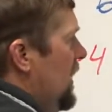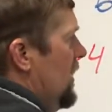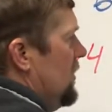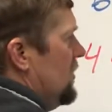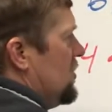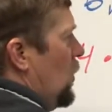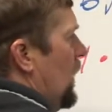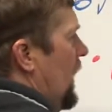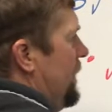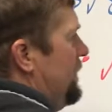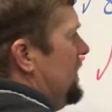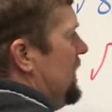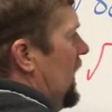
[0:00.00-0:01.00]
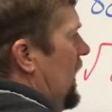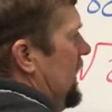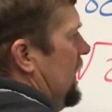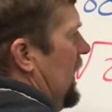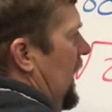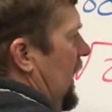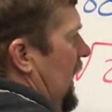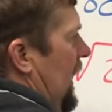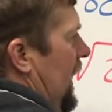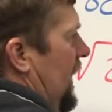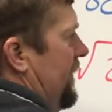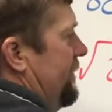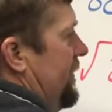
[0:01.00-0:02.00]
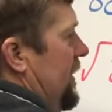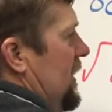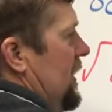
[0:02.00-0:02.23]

So when I'm done, I have